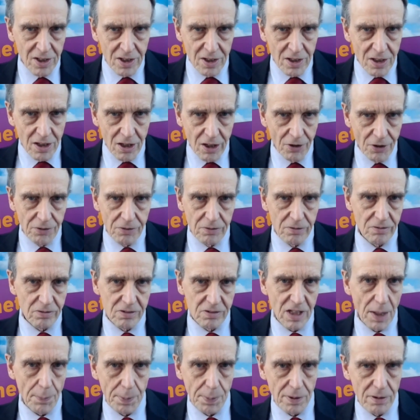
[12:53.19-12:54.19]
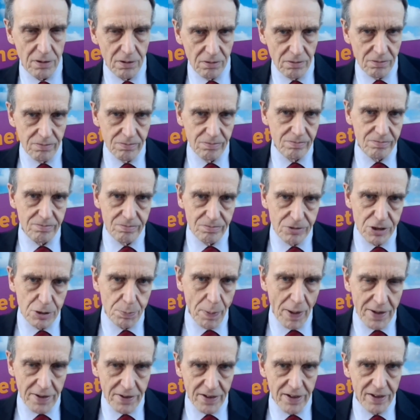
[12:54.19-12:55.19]
on capital
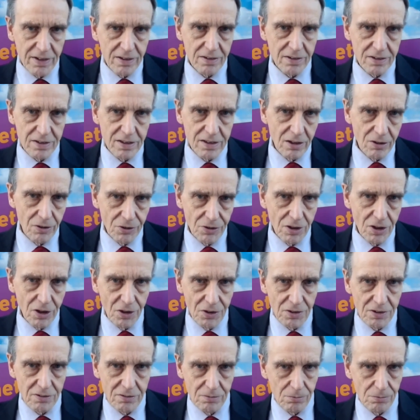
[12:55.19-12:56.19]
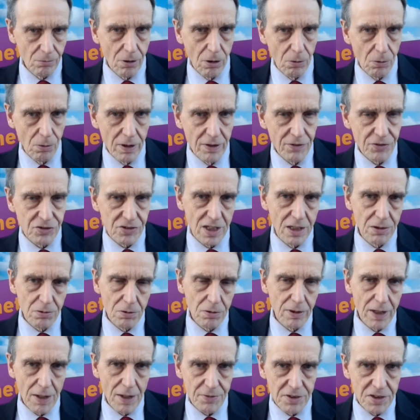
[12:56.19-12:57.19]
spending you know on, on what we've said we'd
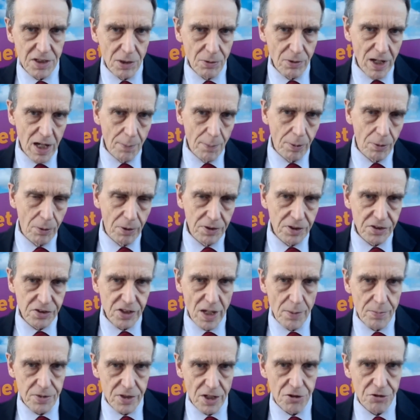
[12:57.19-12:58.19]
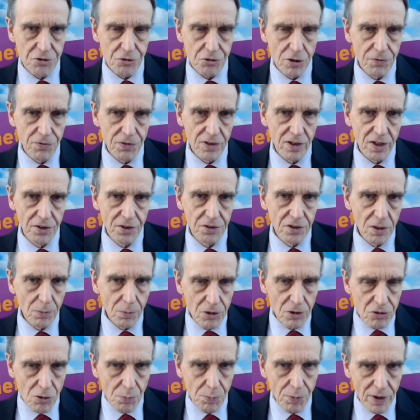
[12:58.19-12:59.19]
have a new airport in the thames estuary for london
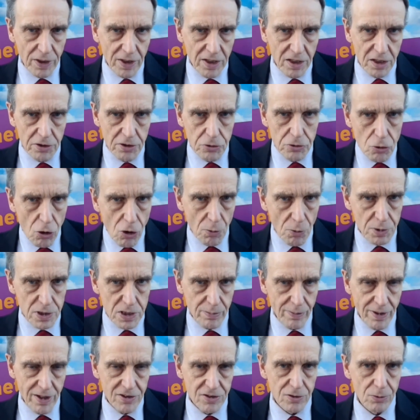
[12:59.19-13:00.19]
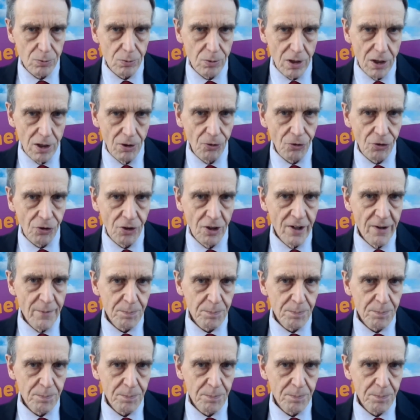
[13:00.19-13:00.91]
which will bring an enormous amount of wealth